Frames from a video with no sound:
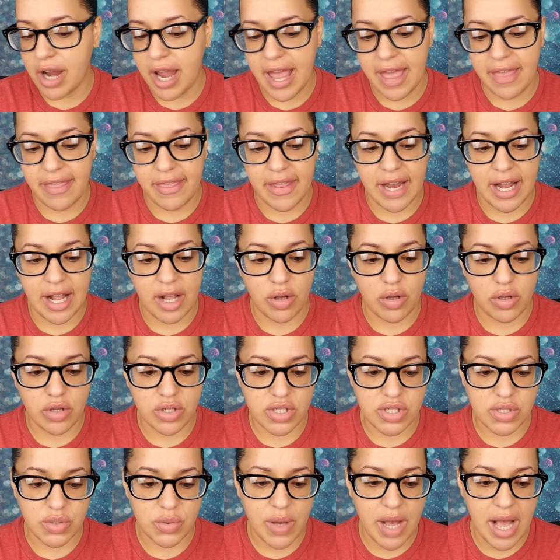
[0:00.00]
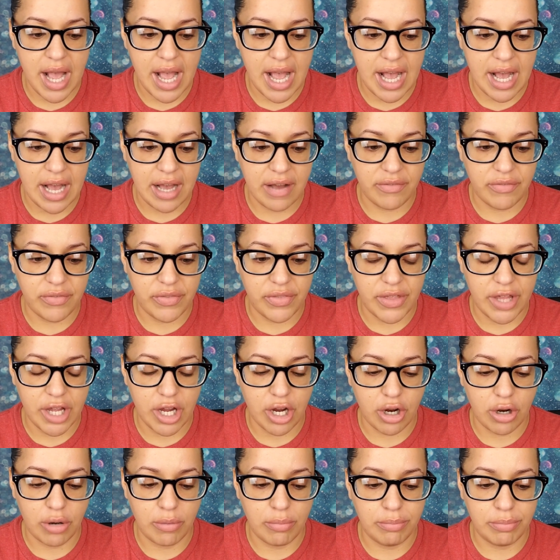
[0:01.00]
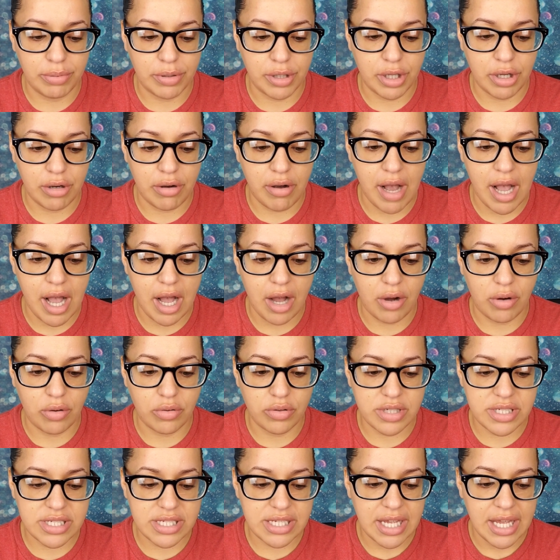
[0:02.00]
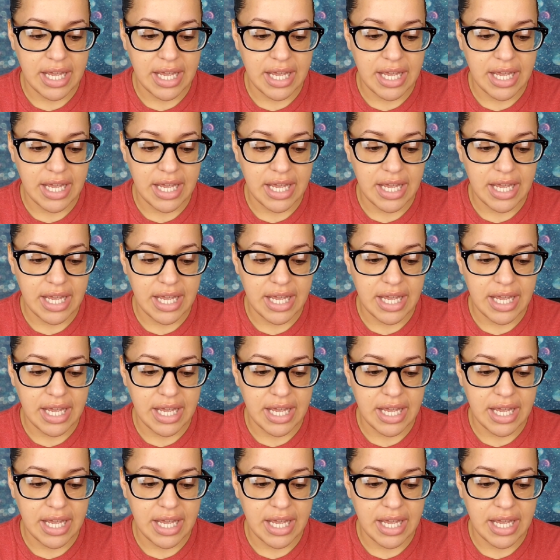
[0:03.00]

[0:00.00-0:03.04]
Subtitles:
and then I also have their Blowout